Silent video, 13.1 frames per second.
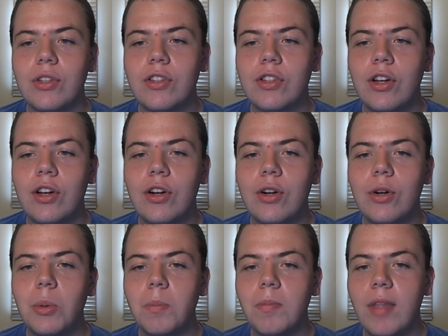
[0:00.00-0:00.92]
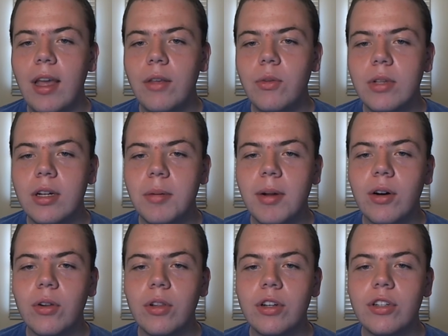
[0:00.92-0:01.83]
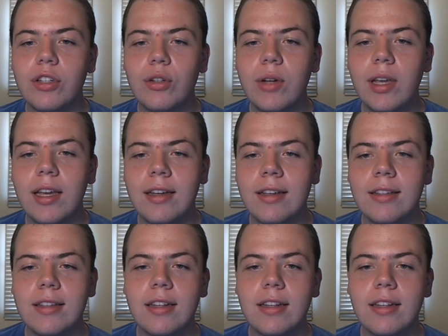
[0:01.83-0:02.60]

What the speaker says: So as we talked about earlier, Duke has,